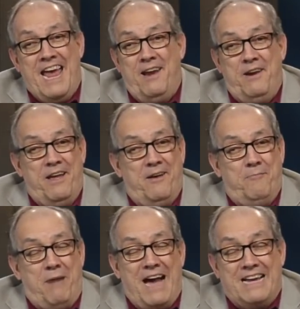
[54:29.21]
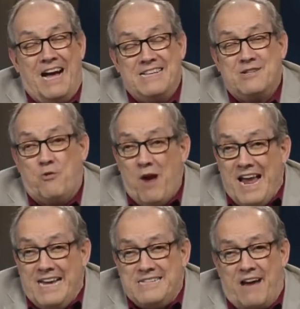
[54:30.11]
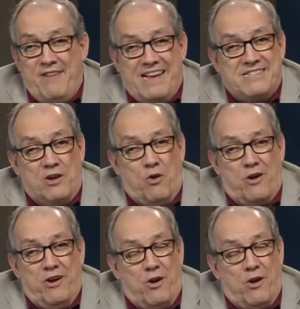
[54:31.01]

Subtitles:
And by God's grace, I've asked the Lord,